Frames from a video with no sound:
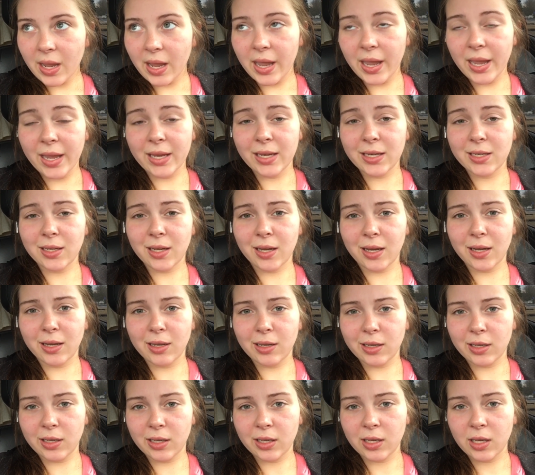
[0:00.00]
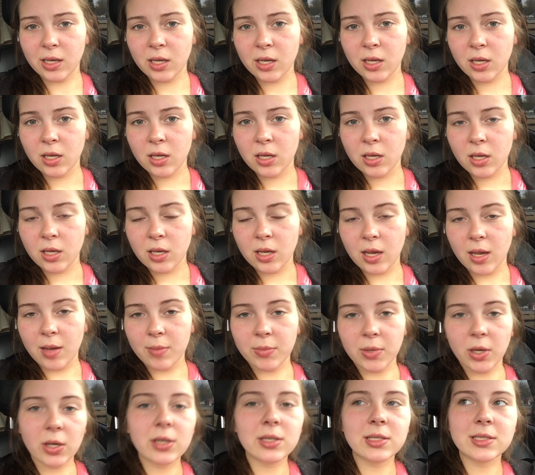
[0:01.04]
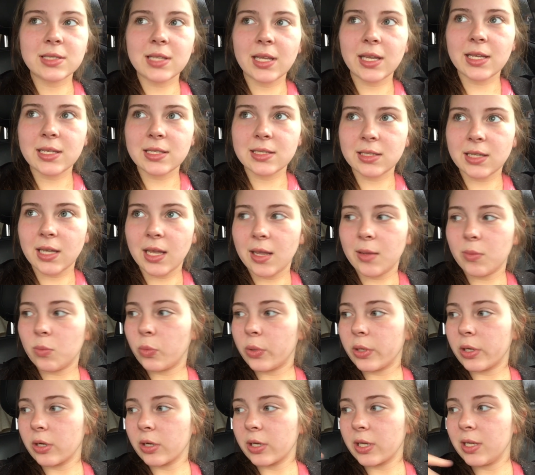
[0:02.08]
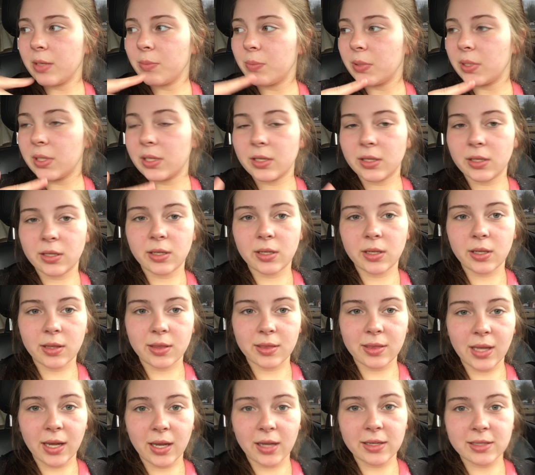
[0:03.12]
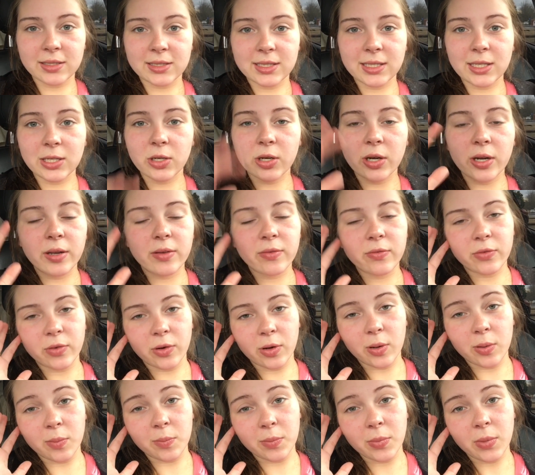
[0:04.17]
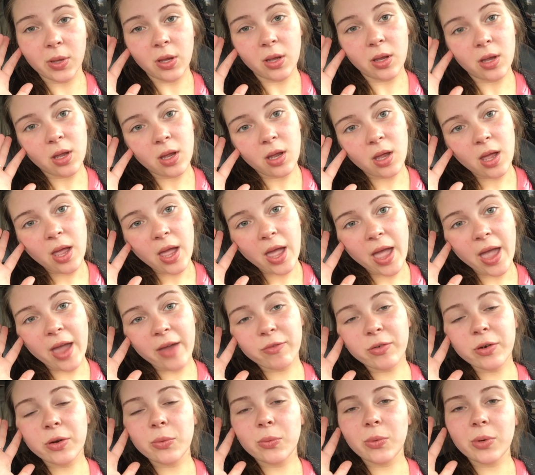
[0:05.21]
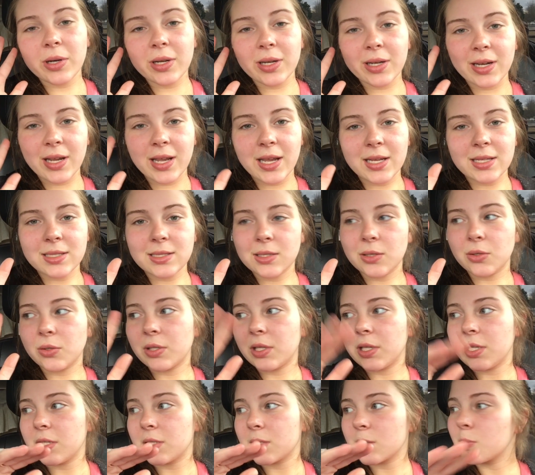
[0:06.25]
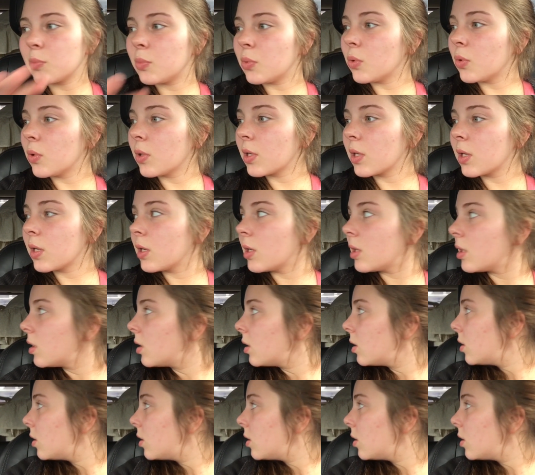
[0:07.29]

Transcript: and I am not going to say his name. We are keeping that a secret from everyone until he is born.